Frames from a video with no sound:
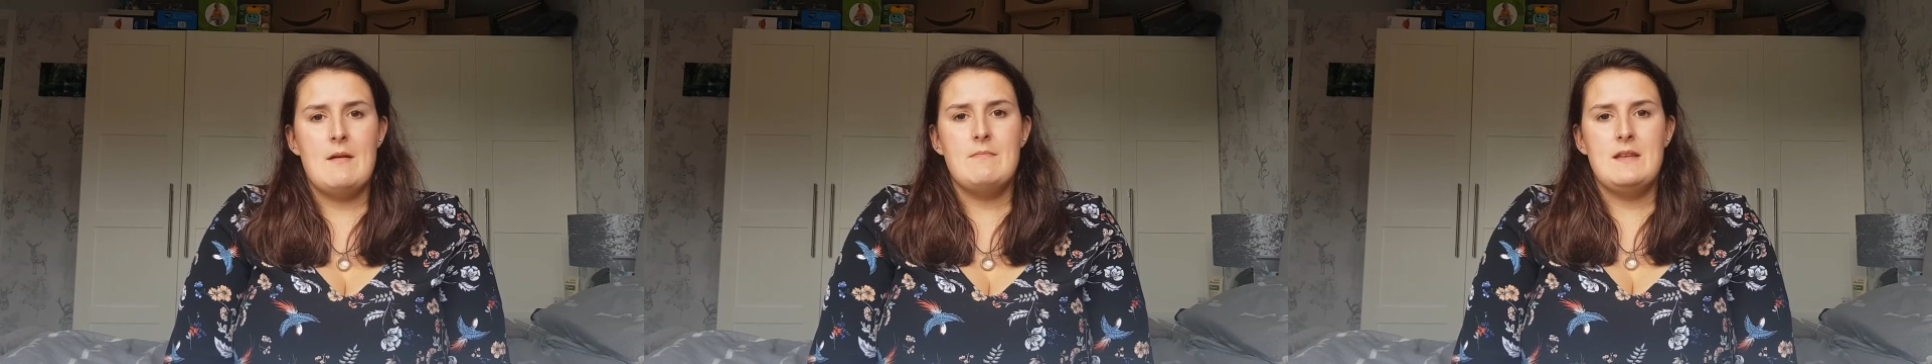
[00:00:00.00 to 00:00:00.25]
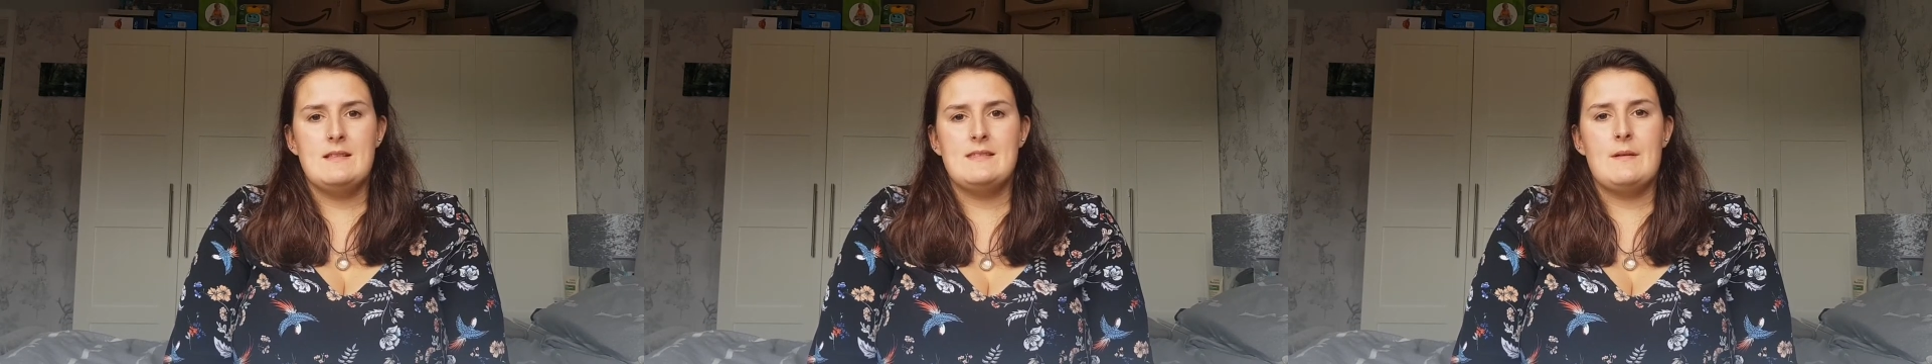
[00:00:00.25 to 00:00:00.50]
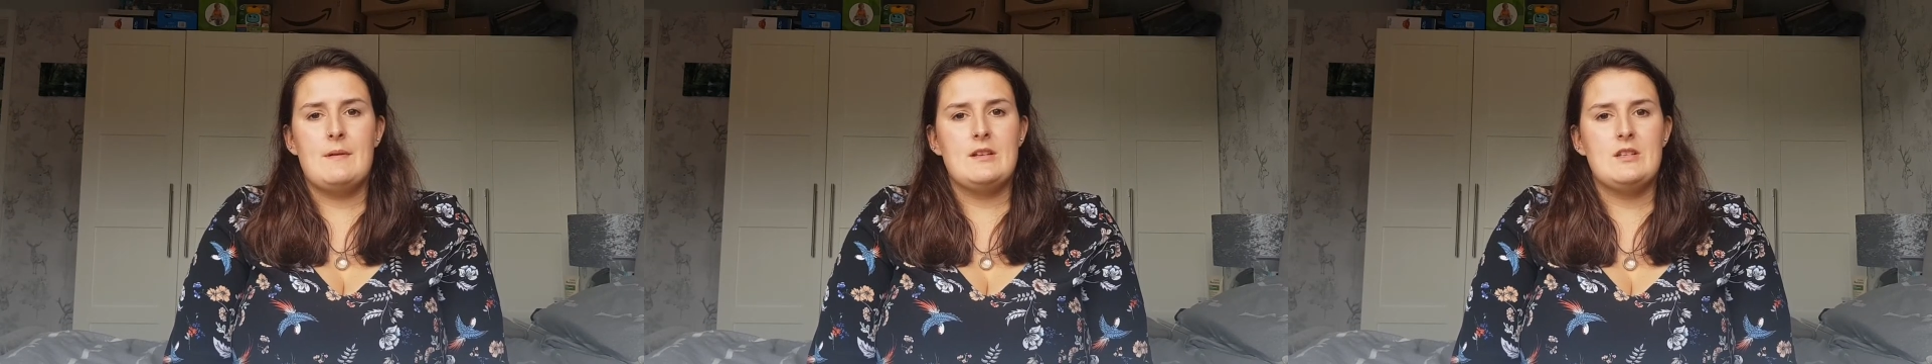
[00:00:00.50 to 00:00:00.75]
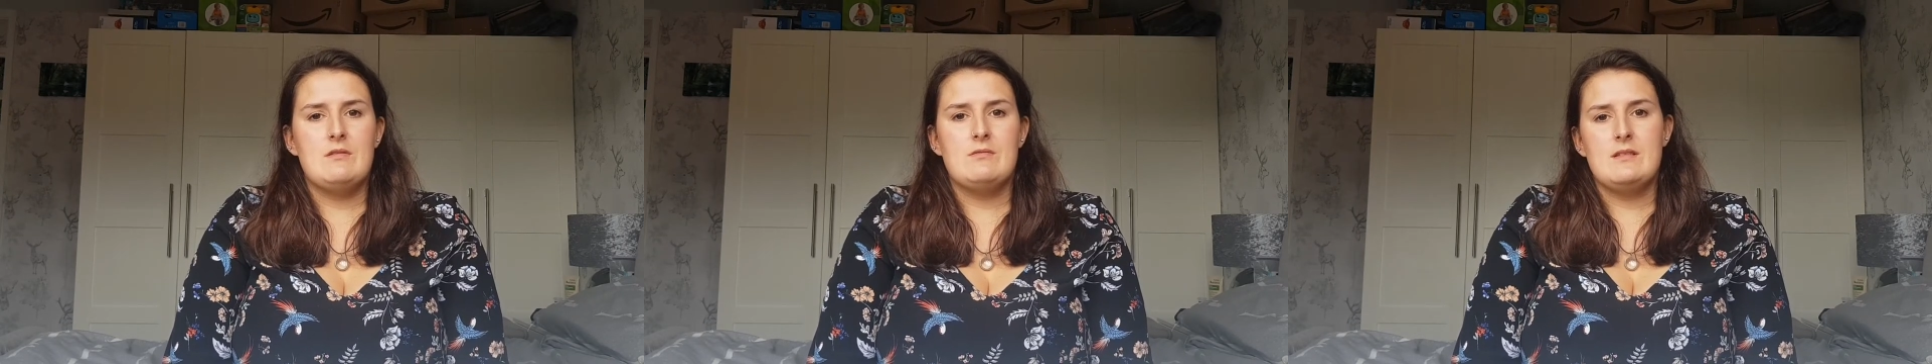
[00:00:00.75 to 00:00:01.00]
me and Sam
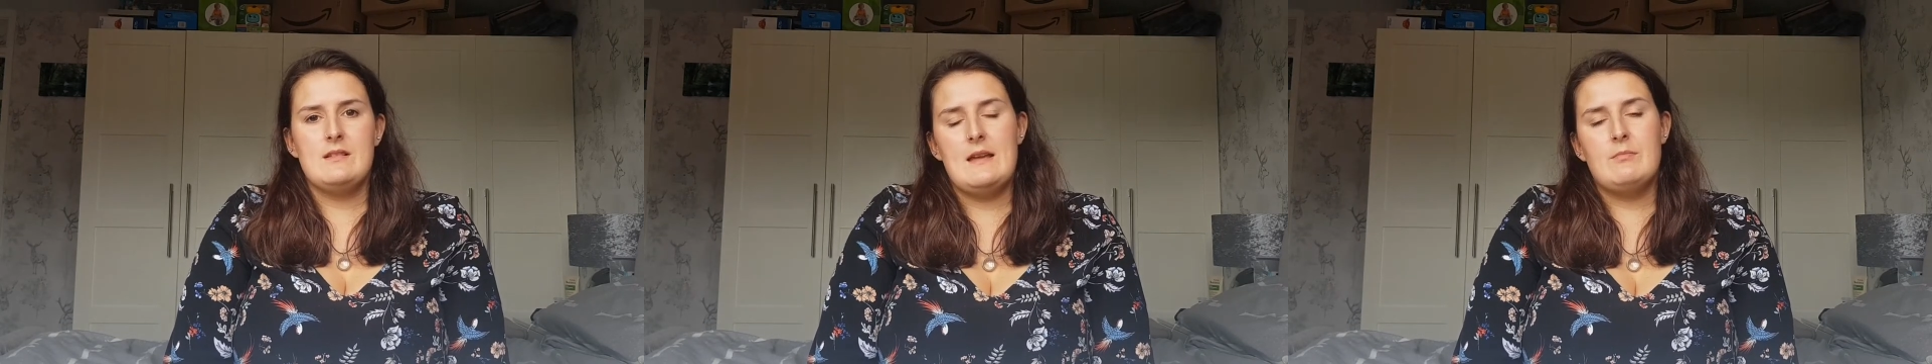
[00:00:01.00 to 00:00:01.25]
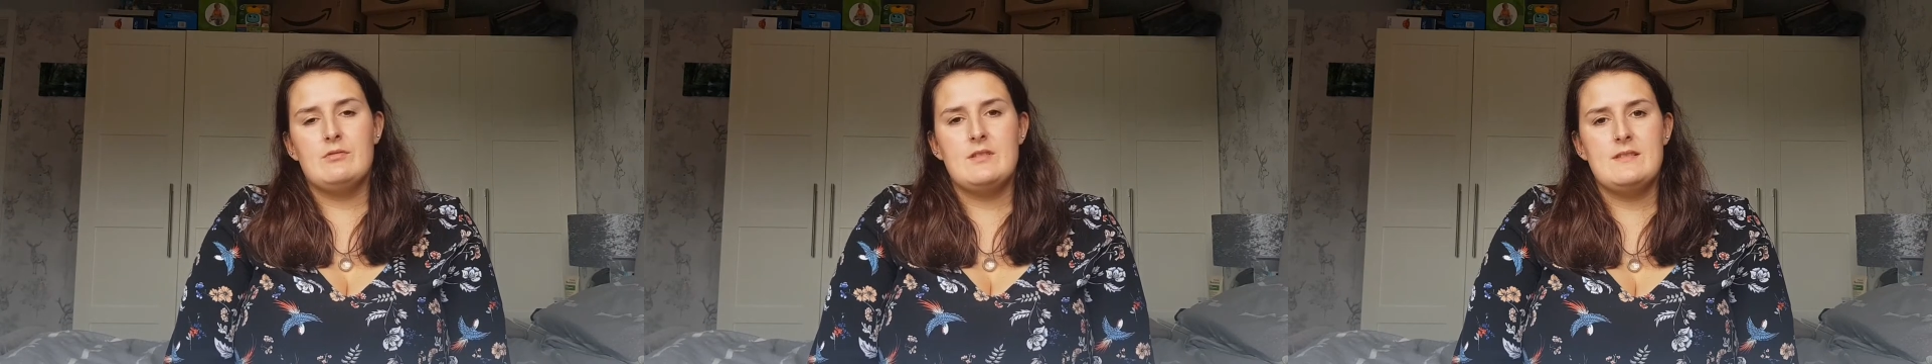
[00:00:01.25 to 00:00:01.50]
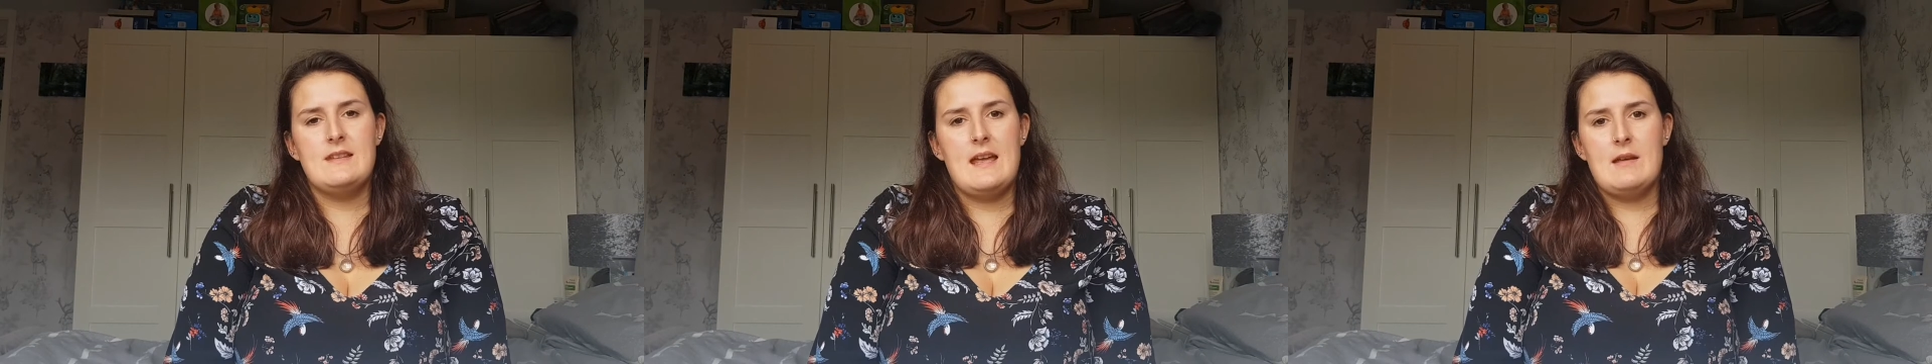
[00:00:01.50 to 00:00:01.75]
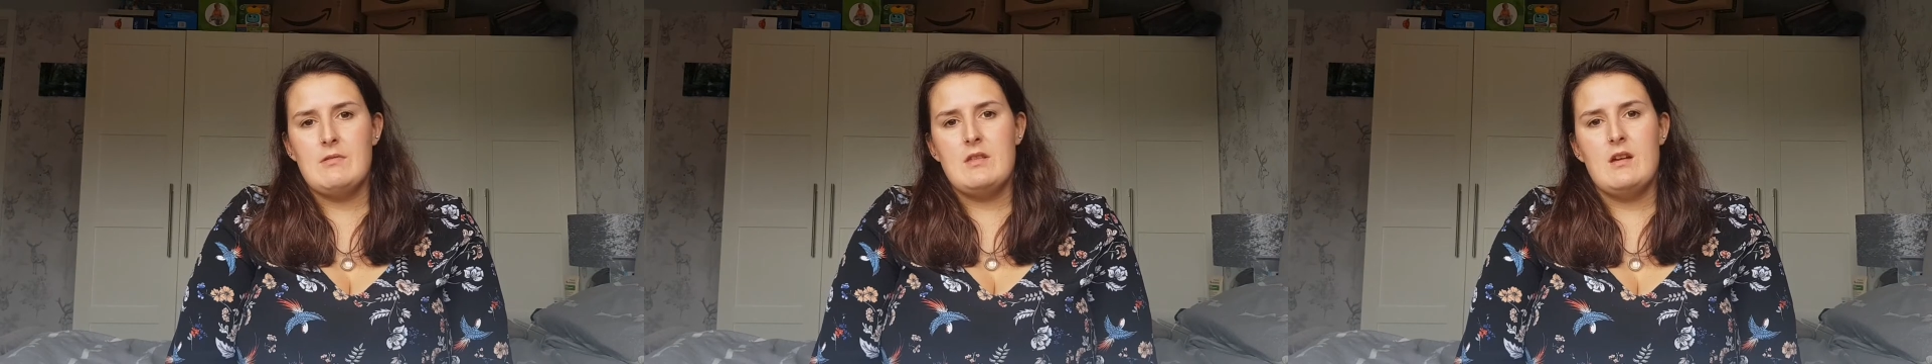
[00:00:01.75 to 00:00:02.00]
actually was able to
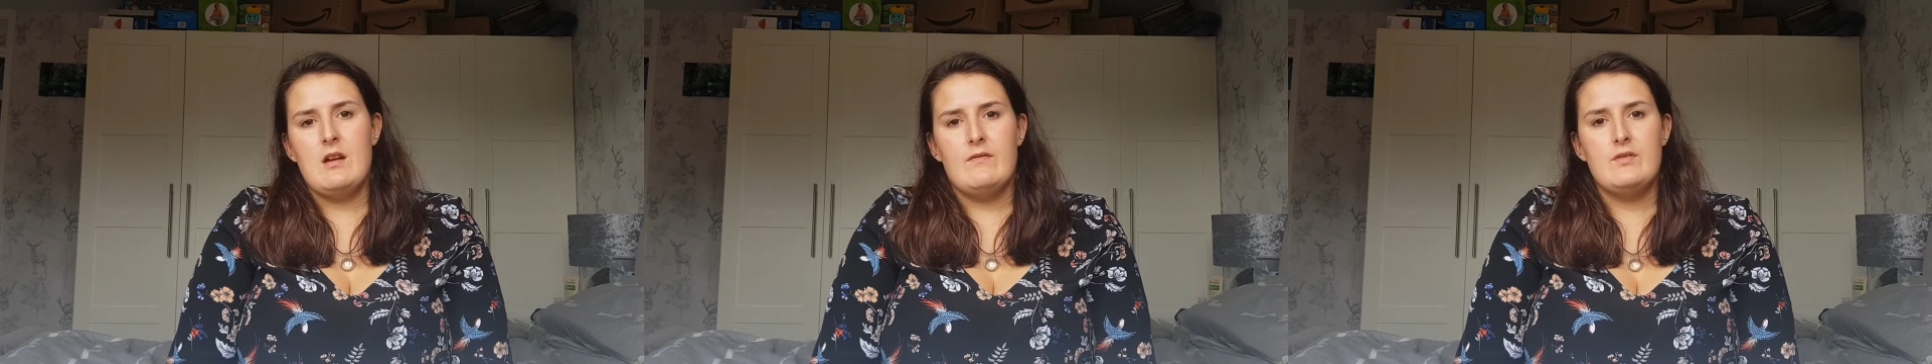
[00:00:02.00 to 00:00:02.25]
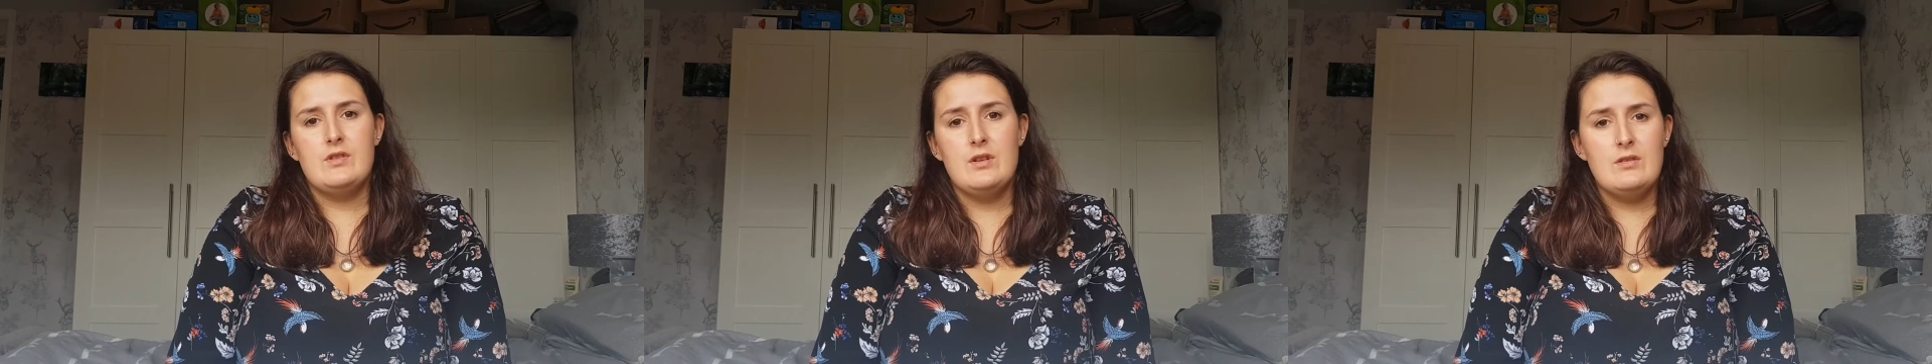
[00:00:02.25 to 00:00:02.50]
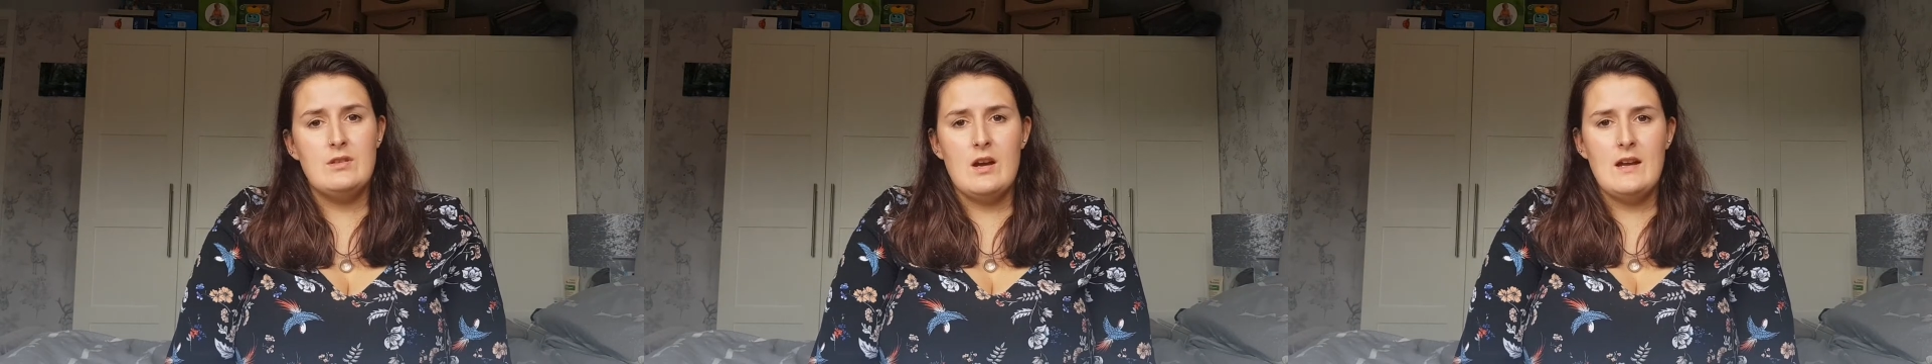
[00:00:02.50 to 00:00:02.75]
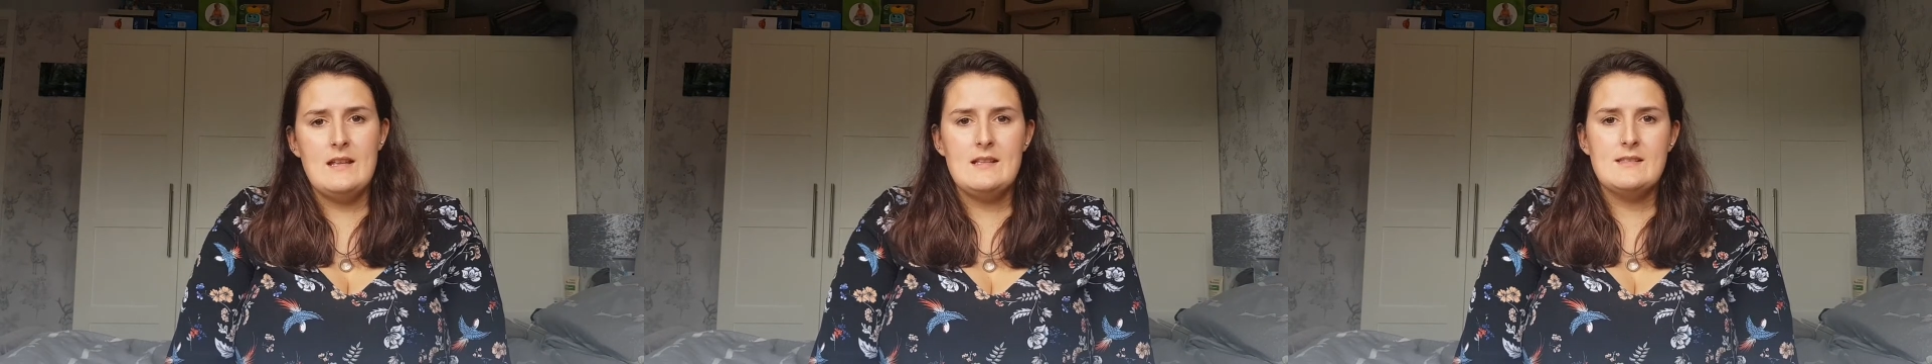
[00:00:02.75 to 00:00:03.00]
stay with her for 2
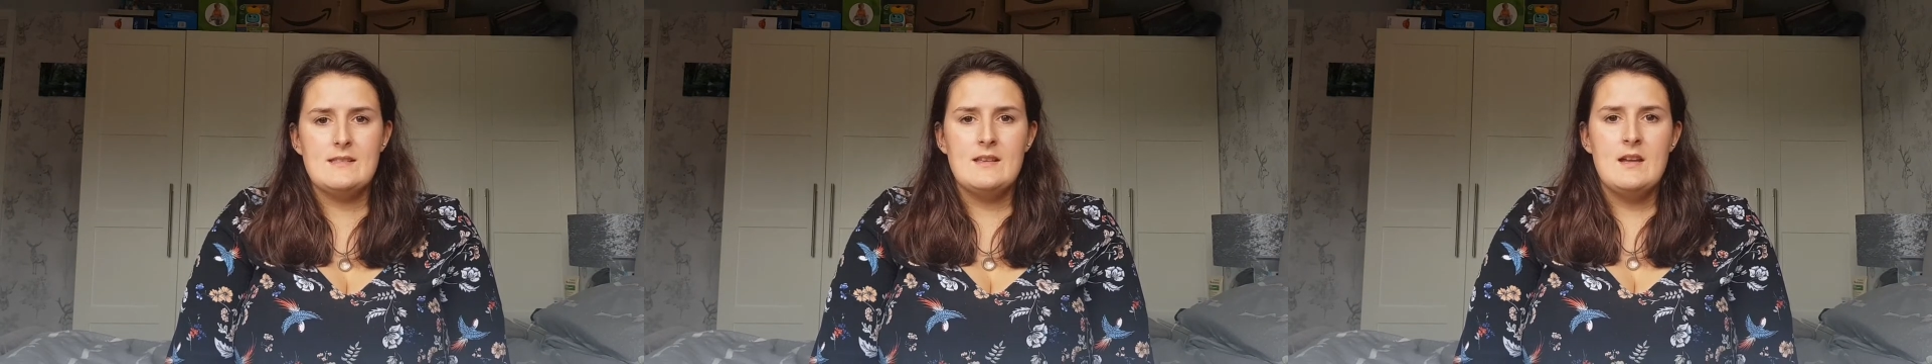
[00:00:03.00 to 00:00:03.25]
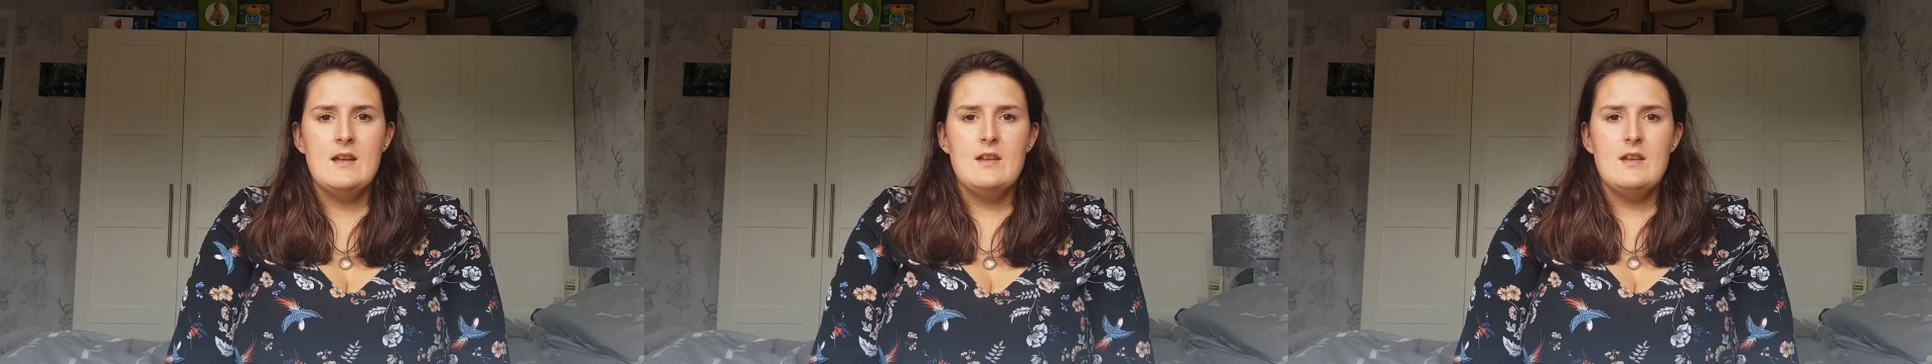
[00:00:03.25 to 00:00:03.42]
nights.